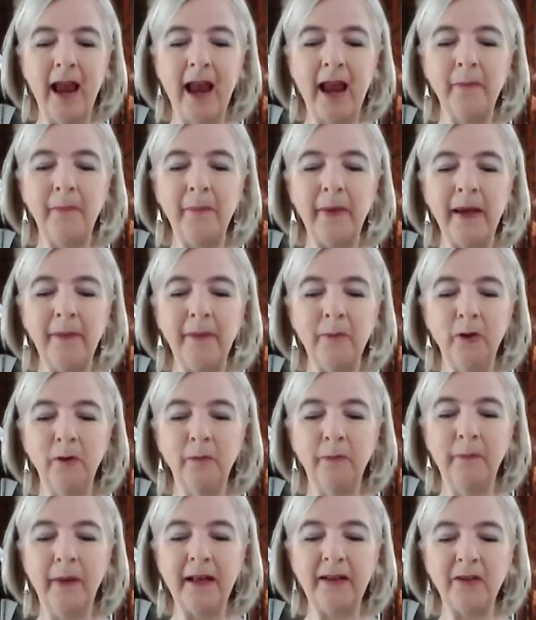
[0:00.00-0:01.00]
and
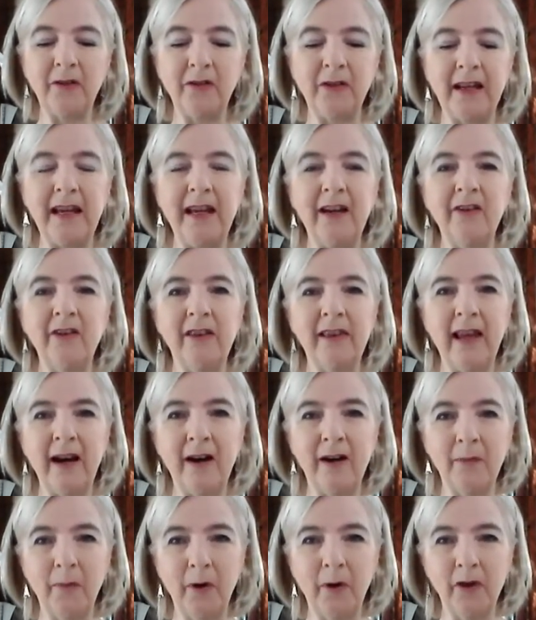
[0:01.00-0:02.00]
people bustled here and
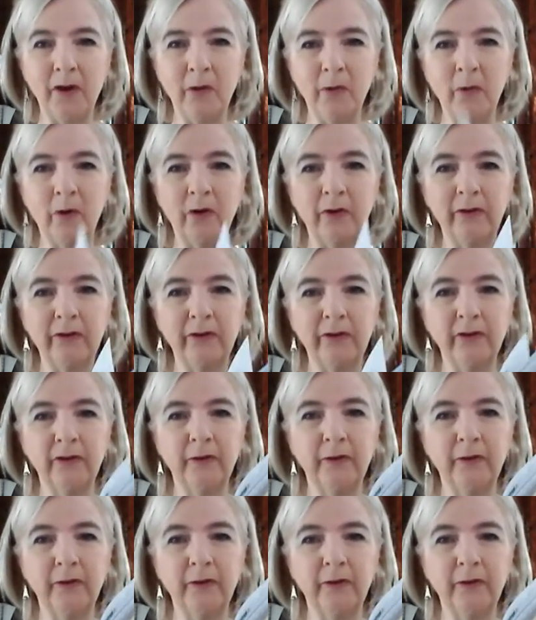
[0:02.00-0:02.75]
there upon the wharf.